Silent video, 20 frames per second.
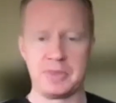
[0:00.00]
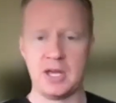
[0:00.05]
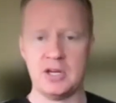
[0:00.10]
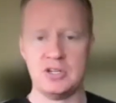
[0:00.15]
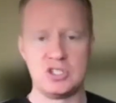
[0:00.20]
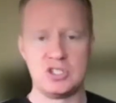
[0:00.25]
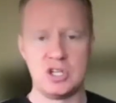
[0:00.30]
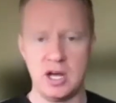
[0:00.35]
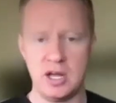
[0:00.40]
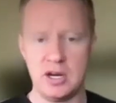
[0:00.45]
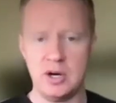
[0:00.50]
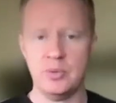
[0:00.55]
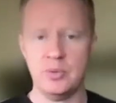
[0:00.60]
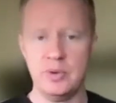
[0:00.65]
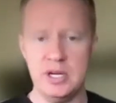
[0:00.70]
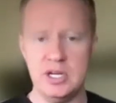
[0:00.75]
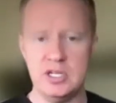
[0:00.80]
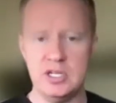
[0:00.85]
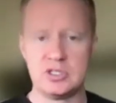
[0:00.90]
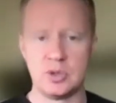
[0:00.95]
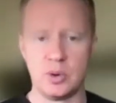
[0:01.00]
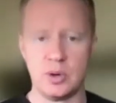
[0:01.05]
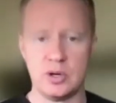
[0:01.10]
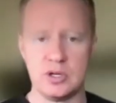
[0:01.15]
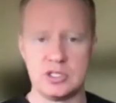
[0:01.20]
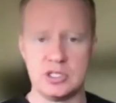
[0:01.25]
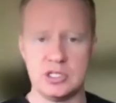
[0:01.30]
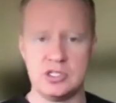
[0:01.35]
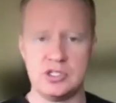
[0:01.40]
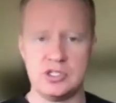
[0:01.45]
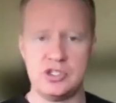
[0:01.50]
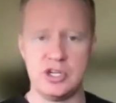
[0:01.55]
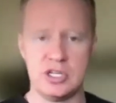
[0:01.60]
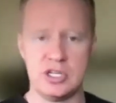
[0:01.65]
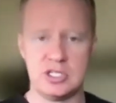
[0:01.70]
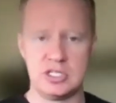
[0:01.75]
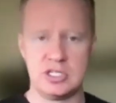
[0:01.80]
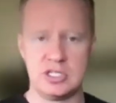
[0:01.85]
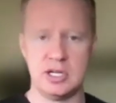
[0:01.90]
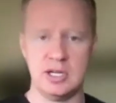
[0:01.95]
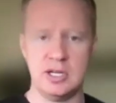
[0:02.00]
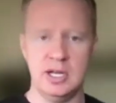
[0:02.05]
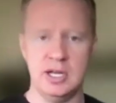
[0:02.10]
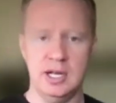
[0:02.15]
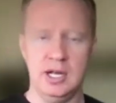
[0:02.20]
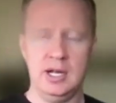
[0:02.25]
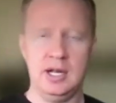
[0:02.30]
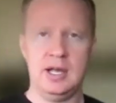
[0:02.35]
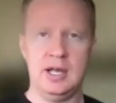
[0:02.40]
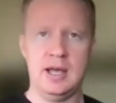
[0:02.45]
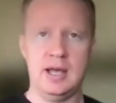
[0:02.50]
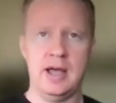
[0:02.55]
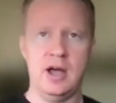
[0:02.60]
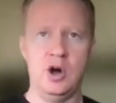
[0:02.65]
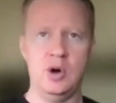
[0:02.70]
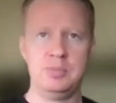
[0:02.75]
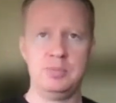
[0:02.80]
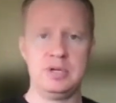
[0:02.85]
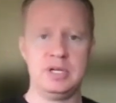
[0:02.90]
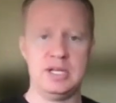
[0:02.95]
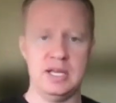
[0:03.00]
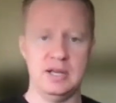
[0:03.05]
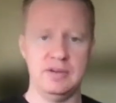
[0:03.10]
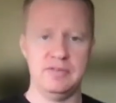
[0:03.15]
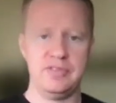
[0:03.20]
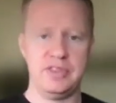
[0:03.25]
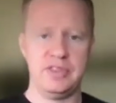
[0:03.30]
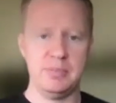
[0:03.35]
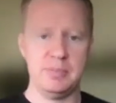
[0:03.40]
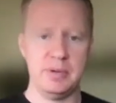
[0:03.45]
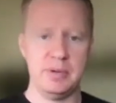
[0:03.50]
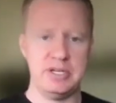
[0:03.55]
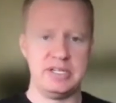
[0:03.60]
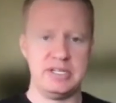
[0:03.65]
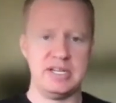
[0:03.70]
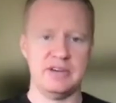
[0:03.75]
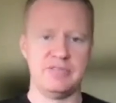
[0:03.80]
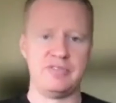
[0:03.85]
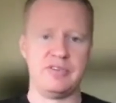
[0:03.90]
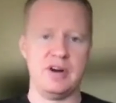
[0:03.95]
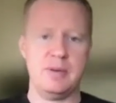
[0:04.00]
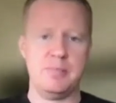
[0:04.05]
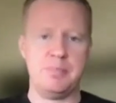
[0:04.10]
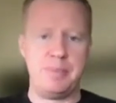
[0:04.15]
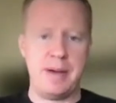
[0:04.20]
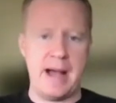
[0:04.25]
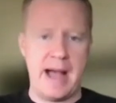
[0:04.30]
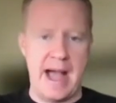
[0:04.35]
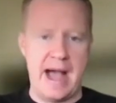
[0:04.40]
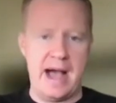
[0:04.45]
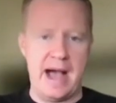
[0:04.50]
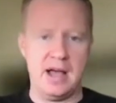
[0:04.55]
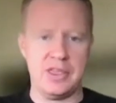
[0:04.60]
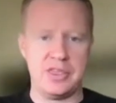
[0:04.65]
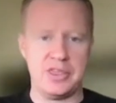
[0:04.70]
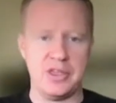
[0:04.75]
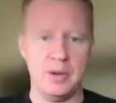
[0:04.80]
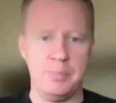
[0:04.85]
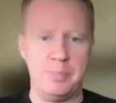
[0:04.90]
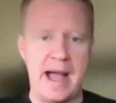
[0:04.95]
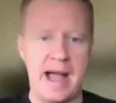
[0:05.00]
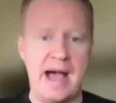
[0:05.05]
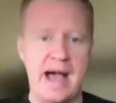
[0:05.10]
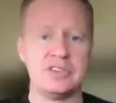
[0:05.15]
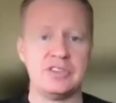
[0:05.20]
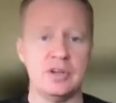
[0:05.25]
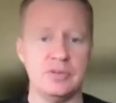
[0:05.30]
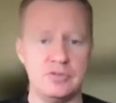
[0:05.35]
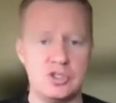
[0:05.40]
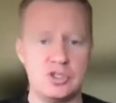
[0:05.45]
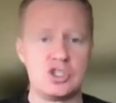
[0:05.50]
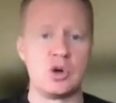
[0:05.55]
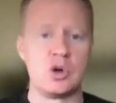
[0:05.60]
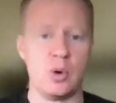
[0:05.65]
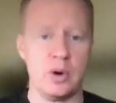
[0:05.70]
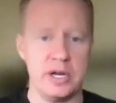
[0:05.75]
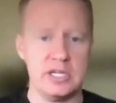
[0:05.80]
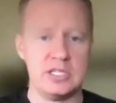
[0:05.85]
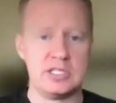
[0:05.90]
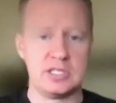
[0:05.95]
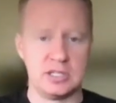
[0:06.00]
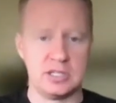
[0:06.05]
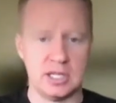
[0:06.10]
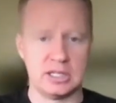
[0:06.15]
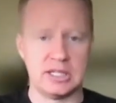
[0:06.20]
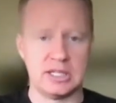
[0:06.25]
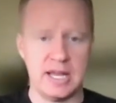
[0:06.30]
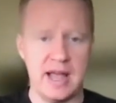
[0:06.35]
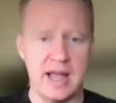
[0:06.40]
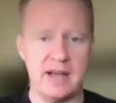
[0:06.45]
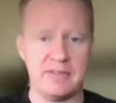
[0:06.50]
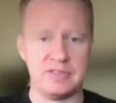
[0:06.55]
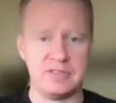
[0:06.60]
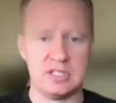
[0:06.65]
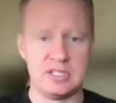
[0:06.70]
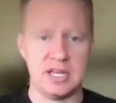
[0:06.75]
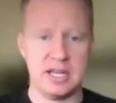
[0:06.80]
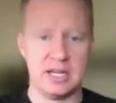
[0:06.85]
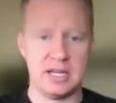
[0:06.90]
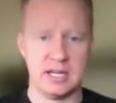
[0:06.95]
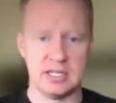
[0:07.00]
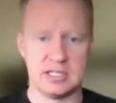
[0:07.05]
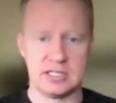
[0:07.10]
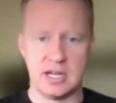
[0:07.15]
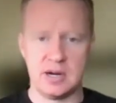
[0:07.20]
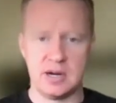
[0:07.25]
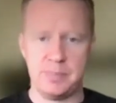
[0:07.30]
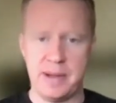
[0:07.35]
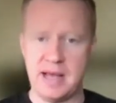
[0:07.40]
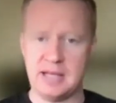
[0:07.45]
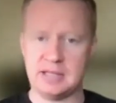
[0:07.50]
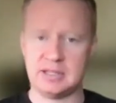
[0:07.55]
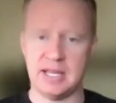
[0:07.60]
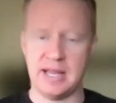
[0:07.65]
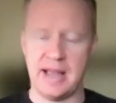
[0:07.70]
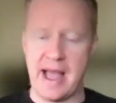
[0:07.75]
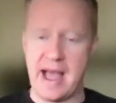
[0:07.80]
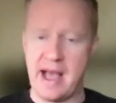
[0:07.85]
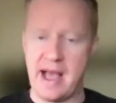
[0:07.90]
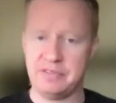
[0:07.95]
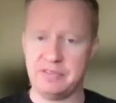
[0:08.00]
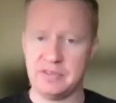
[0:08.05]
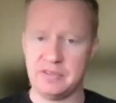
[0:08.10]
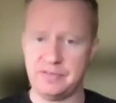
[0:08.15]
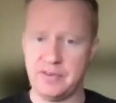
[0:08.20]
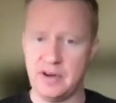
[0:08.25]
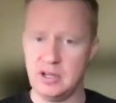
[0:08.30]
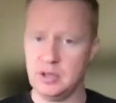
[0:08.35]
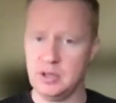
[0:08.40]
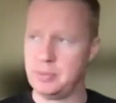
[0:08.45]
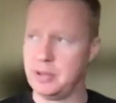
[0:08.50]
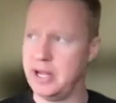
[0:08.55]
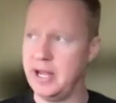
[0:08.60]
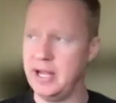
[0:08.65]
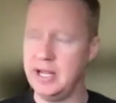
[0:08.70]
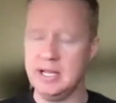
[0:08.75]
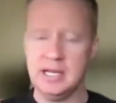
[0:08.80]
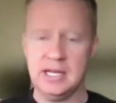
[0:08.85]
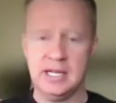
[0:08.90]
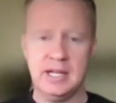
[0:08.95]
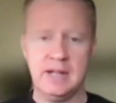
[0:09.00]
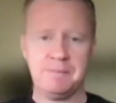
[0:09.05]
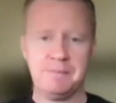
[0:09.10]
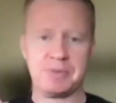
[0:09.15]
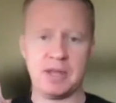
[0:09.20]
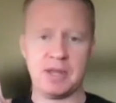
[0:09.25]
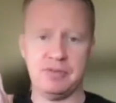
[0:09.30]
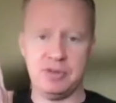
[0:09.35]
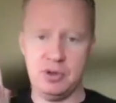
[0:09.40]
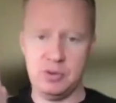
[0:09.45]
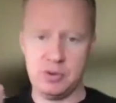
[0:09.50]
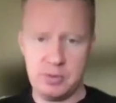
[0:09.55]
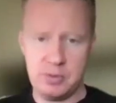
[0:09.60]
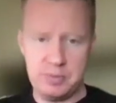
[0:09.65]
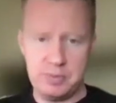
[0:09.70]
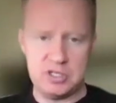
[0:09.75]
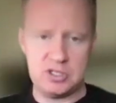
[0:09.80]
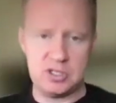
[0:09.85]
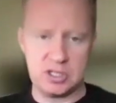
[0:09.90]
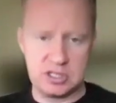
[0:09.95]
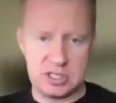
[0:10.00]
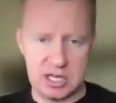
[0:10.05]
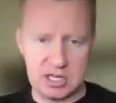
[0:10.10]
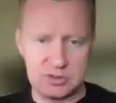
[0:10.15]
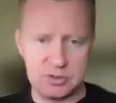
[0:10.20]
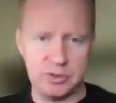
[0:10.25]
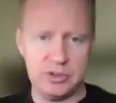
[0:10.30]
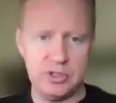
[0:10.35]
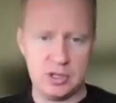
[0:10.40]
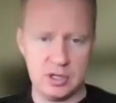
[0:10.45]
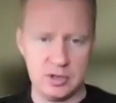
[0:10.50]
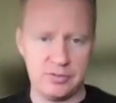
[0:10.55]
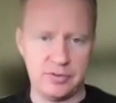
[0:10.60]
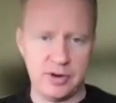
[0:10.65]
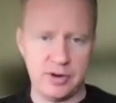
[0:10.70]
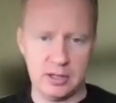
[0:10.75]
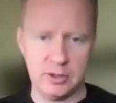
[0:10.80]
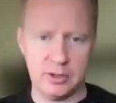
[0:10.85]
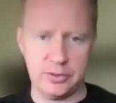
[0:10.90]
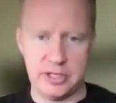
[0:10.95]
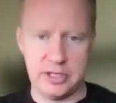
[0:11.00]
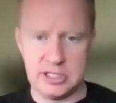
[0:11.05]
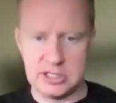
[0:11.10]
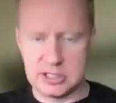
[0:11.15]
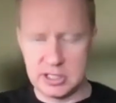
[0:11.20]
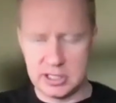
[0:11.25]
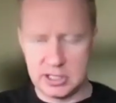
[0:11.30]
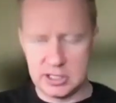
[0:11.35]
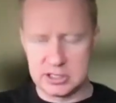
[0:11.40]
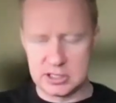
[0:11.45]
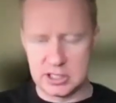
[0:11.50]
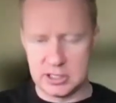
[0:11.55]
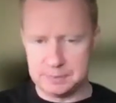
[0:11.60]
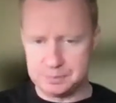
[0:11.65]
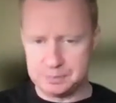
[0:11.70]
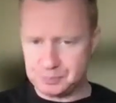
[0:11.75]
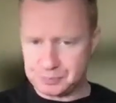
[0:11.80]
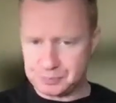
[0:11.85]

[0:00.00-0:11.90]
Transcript: ton of resources just to help give them a different path, a path of choice that they have to take. And it's not a path they have to follow, but hey, if you want to be successful, you could follow these things. And